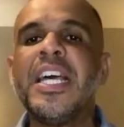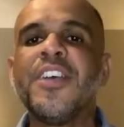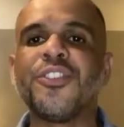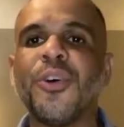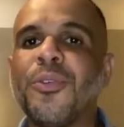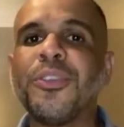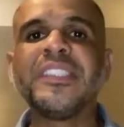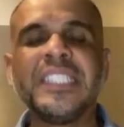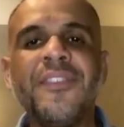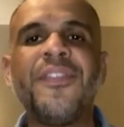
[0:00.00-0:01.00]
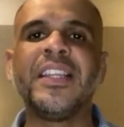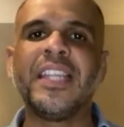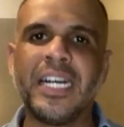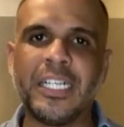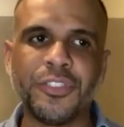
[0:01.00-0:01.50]
So I was leaving the
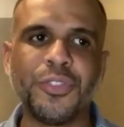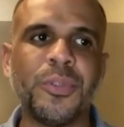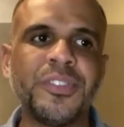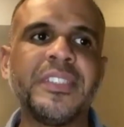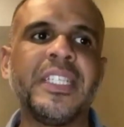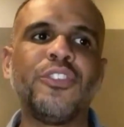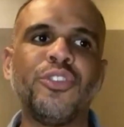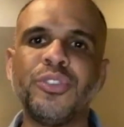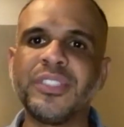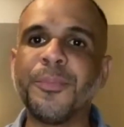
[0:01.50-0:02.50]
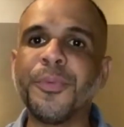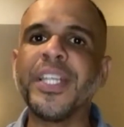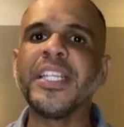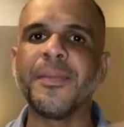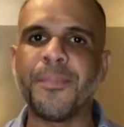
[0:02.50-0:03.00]
house once a day to do some
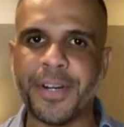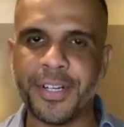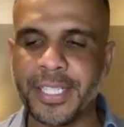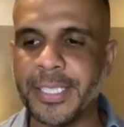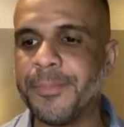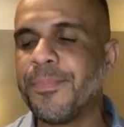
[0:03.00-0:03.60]
run in the park.